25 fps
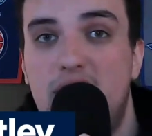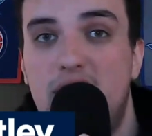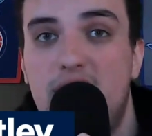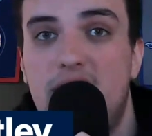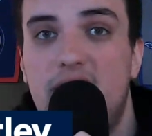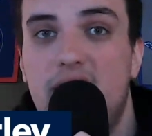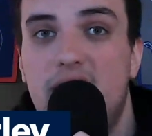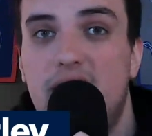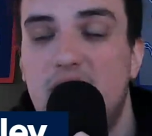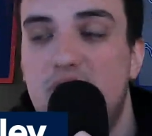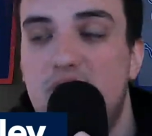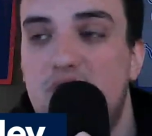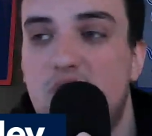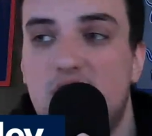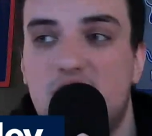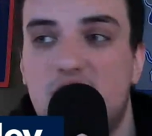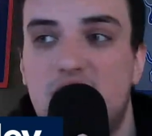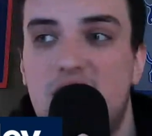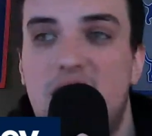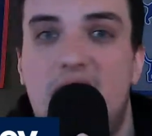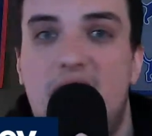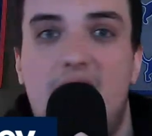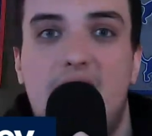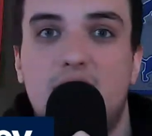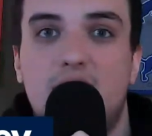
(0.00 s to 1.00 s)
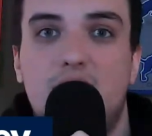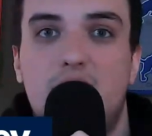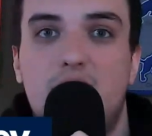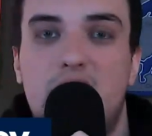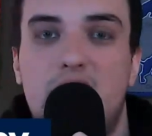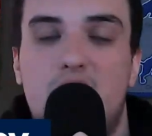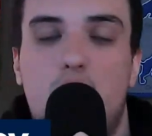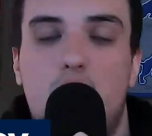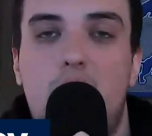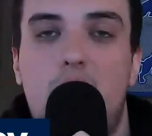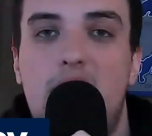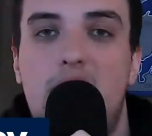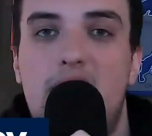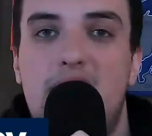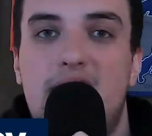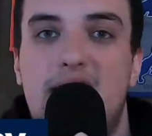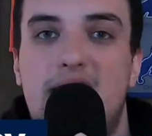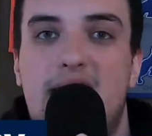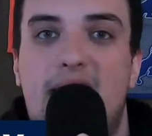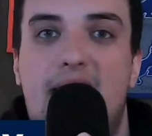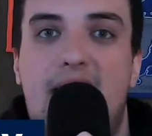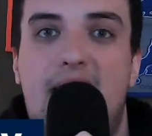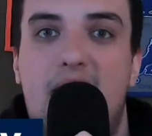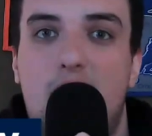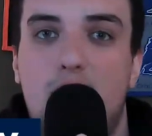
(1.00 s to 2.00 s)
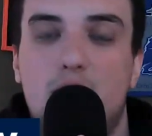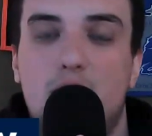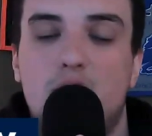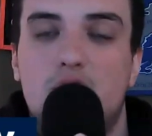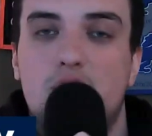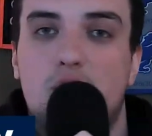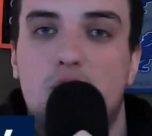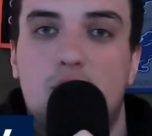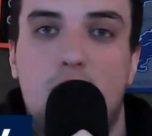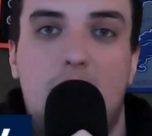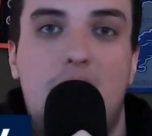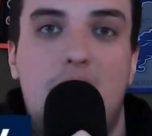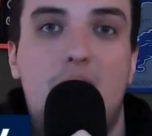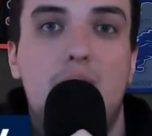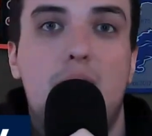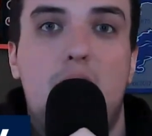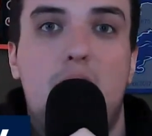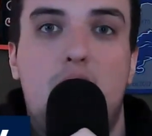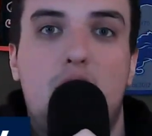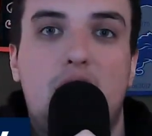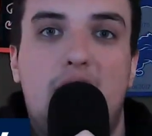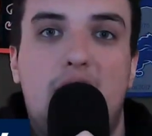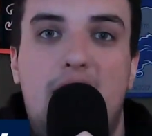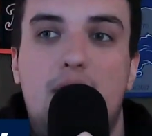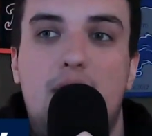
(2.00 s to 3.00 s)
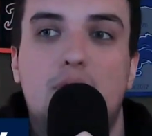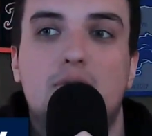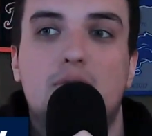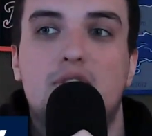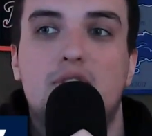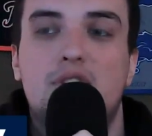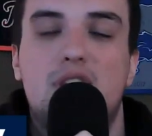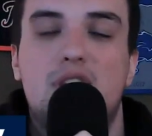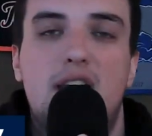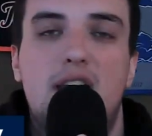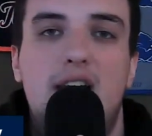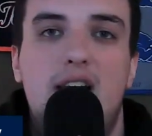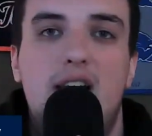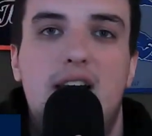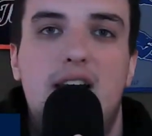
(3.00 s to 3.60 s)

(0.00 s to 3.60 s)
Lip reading: and it's just not equating into outs or ground ball outs,